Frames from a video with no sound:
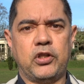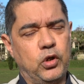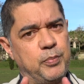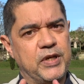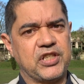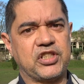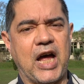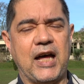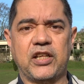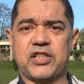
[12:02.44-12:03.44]
do a bit of
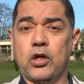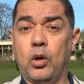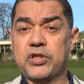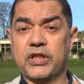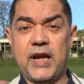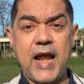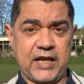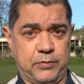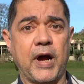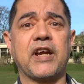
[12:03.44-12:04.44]
silence and go to the
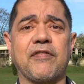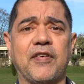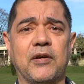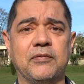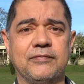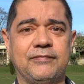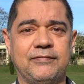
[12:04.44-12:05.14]
next microphone.